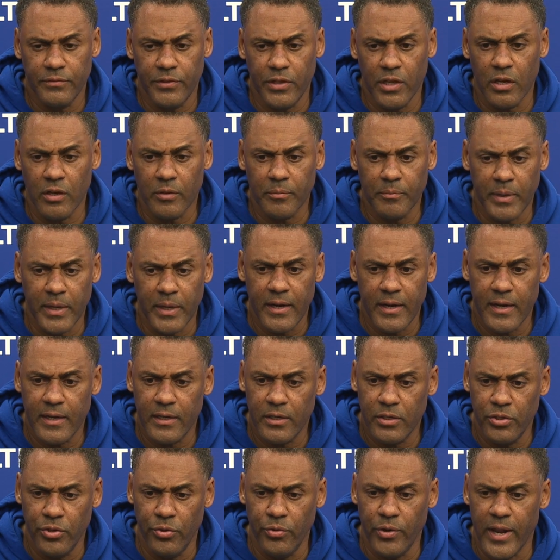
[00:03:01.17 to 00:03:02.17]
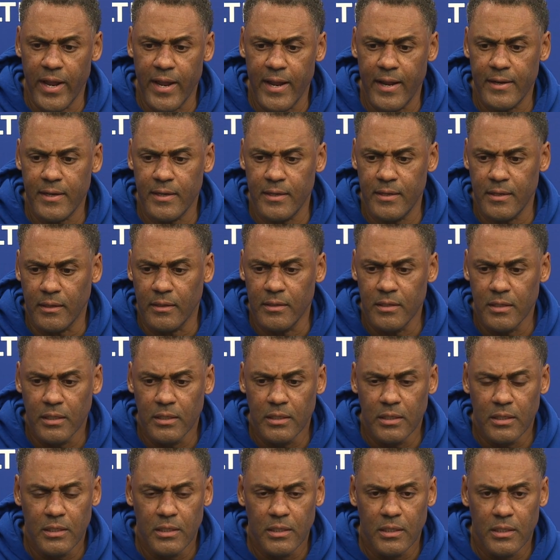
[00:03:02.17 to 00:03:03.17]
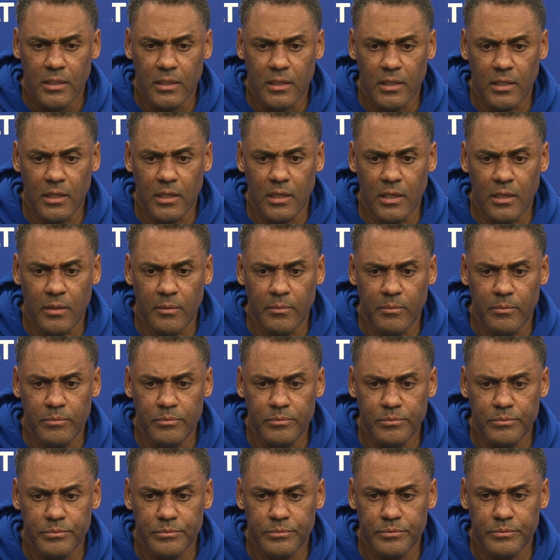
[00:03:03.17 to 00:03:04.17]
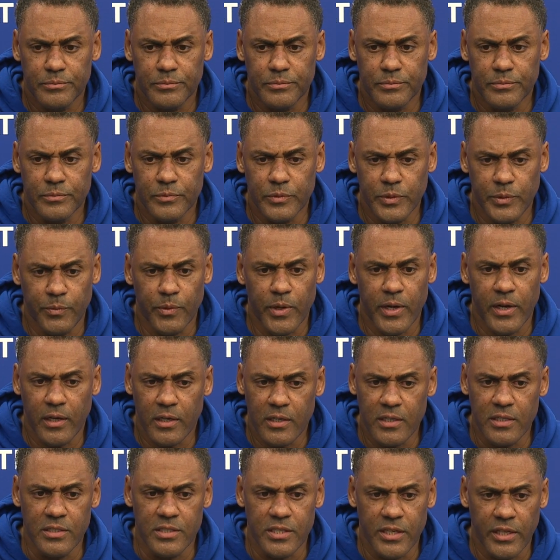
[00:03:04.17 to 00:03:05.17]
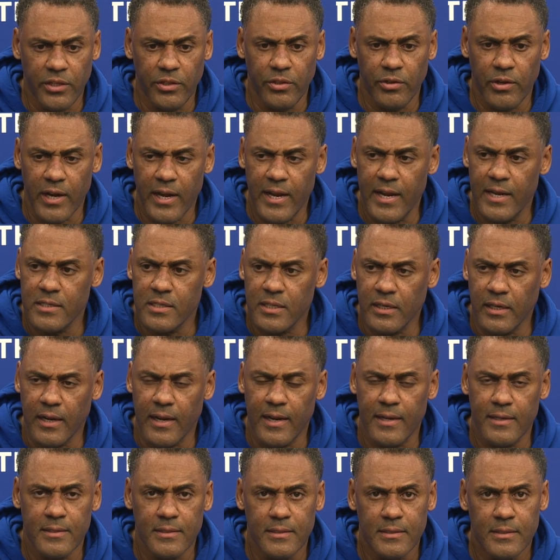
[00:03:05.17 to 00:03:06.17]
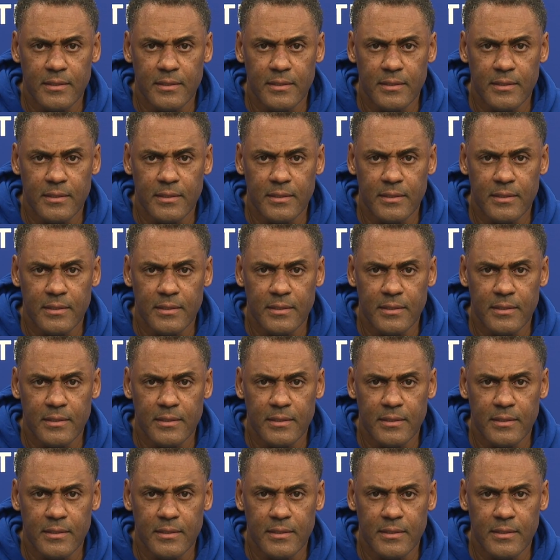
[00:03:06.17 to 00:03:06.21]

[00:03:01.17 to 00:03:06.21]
young that do that, and we want to continue to add to that.